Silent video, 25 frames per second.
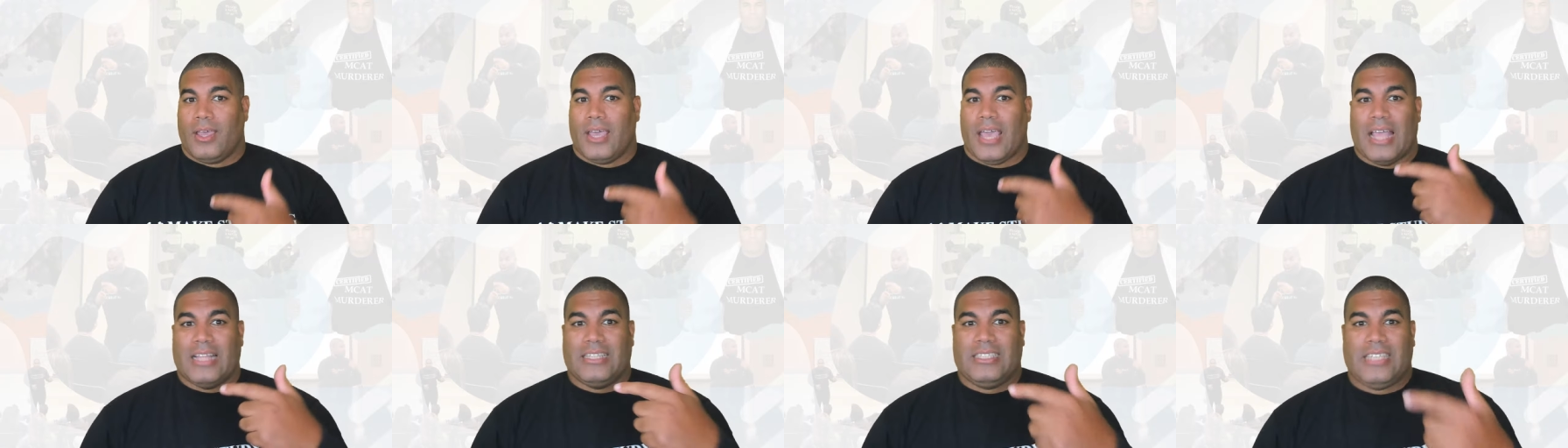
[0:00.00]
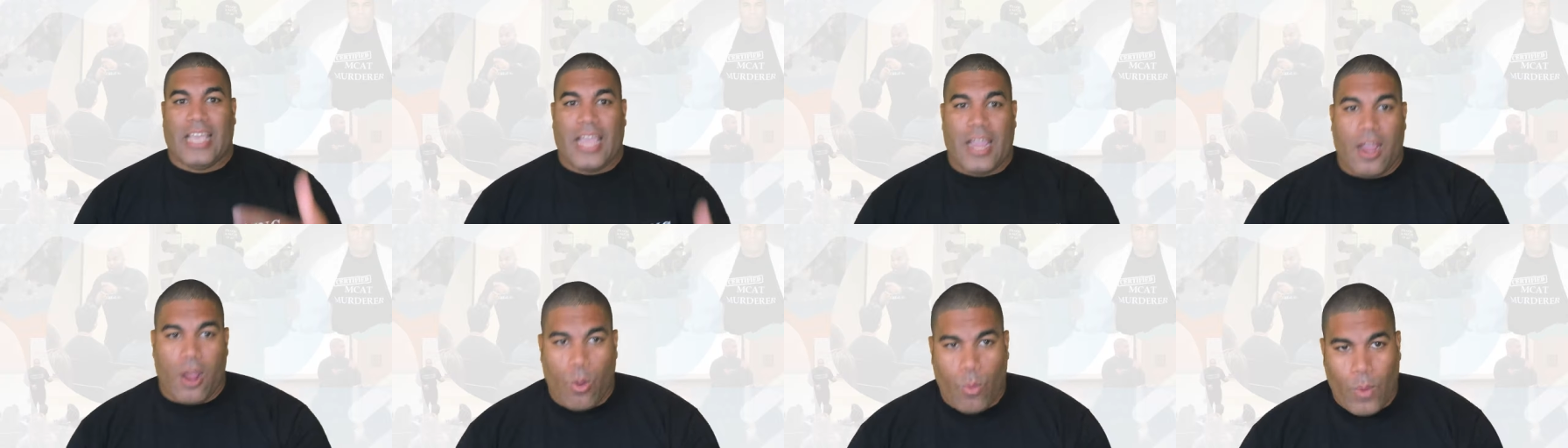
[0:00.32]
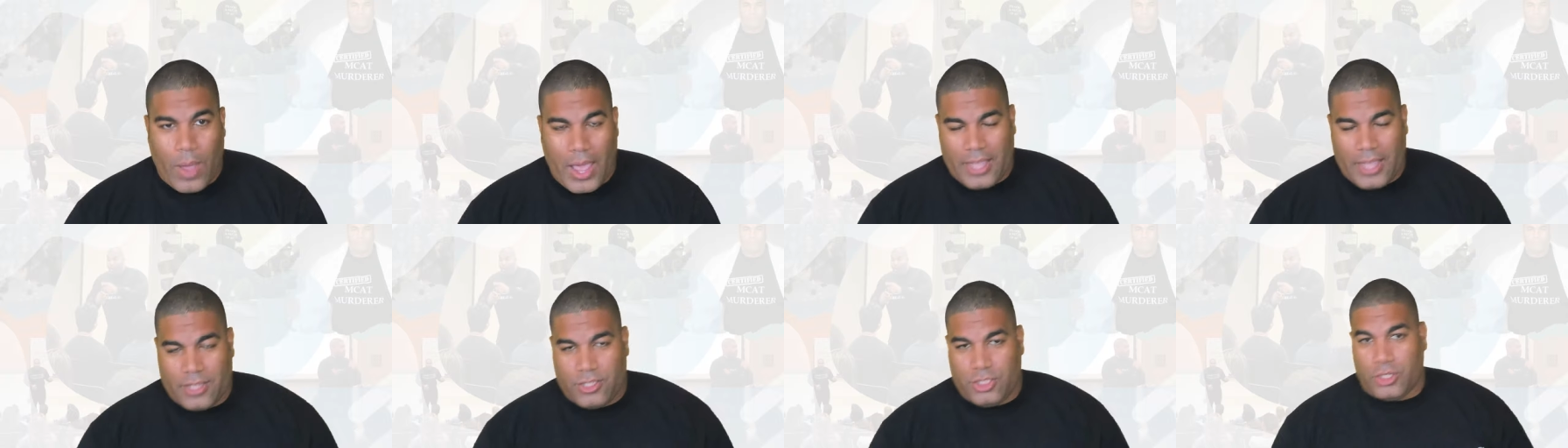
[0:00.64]
and tear
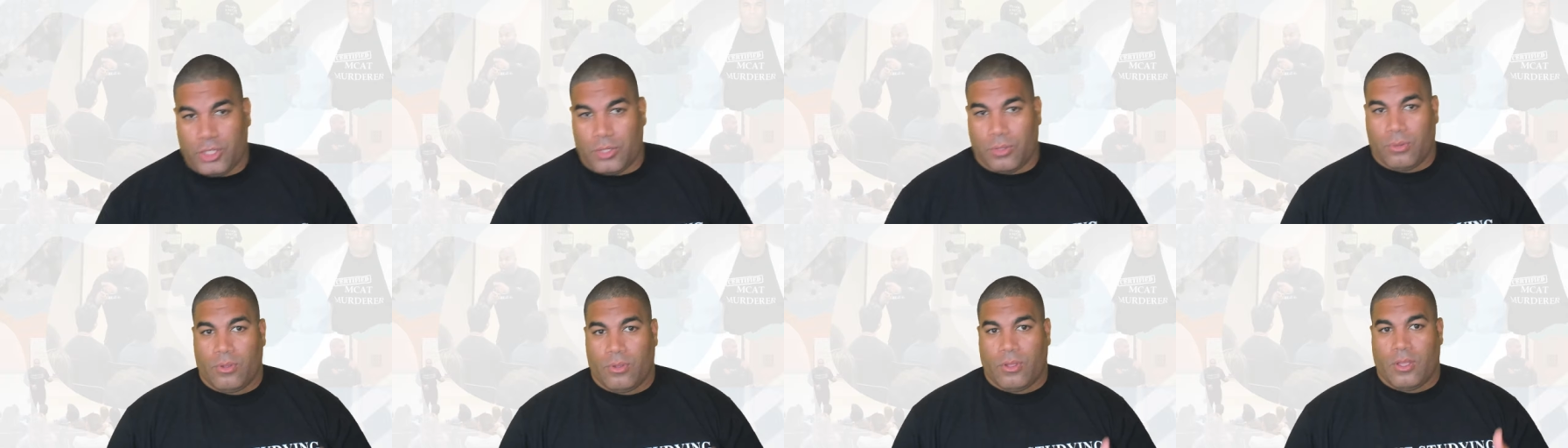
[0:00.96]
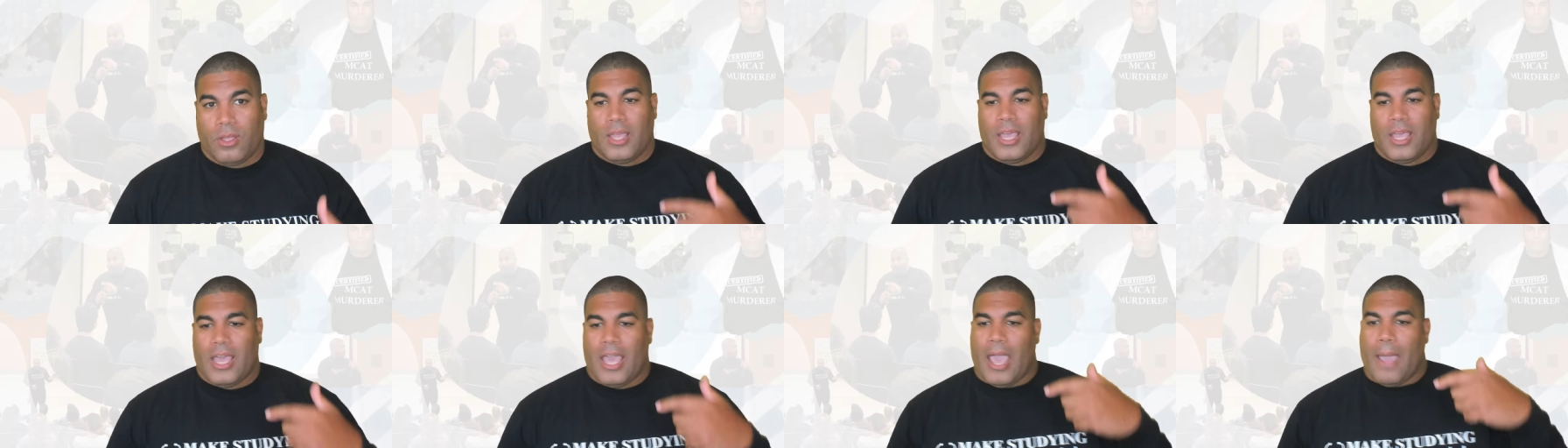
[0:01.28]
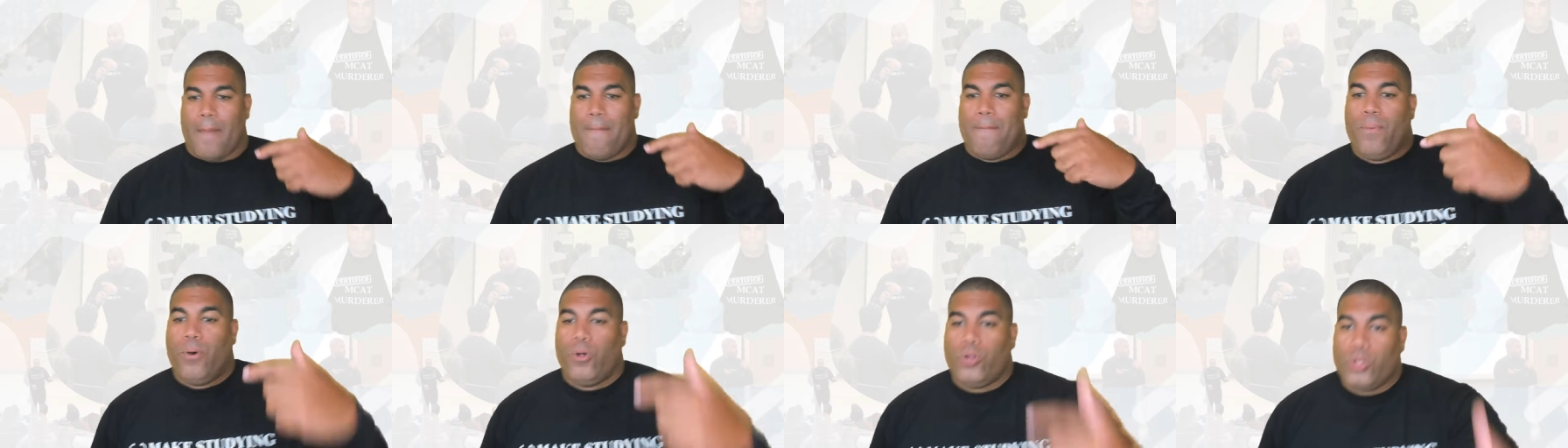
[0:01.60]
away at you,
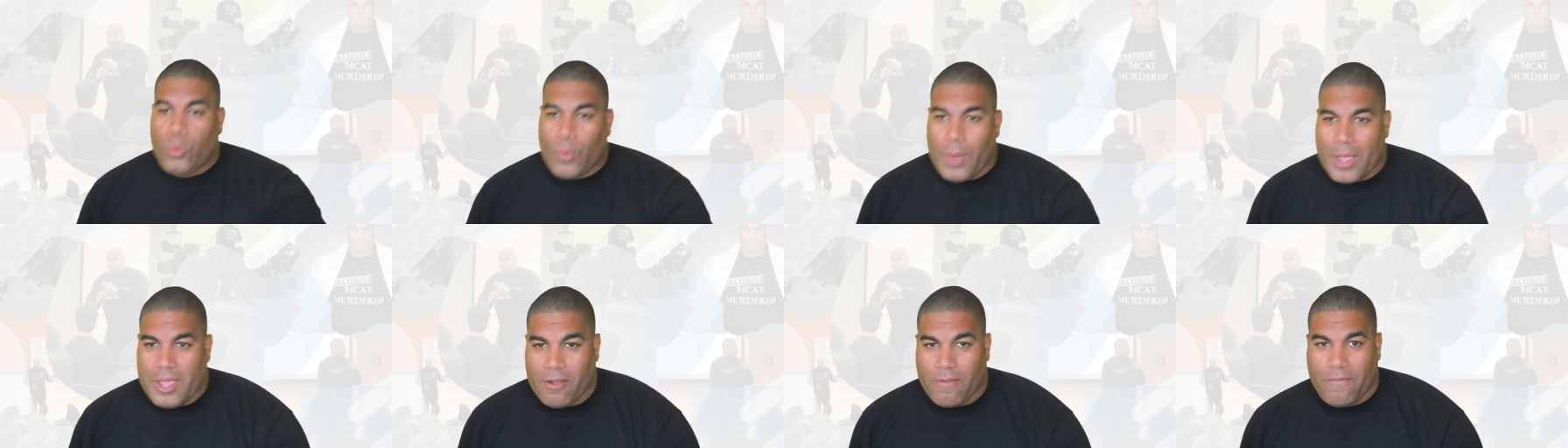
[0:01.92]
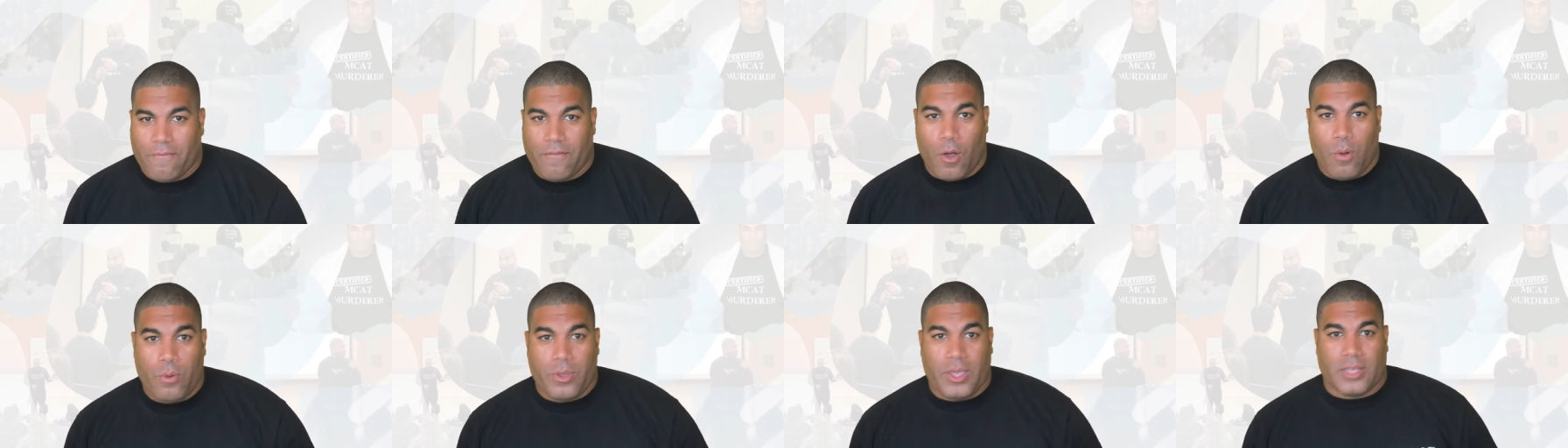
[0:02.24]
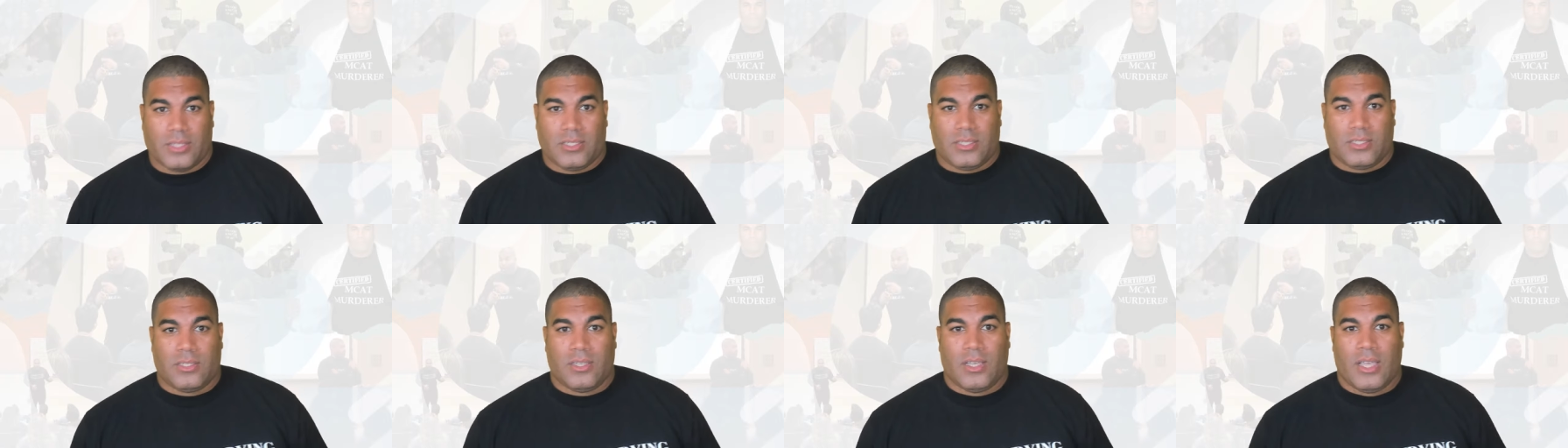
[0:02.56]
and pull away your
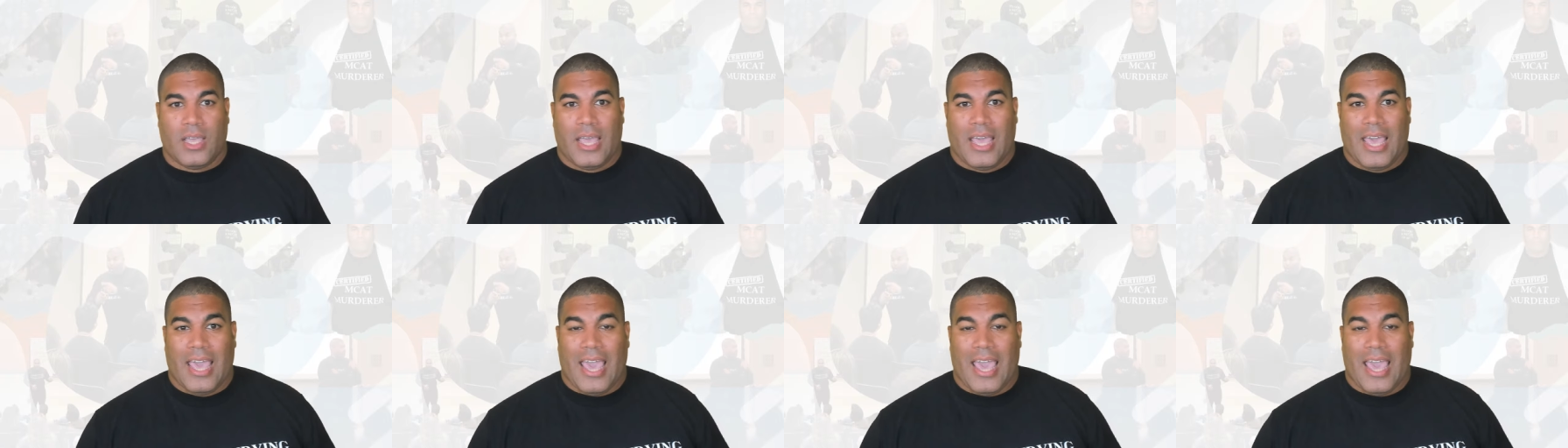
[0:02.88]
focus,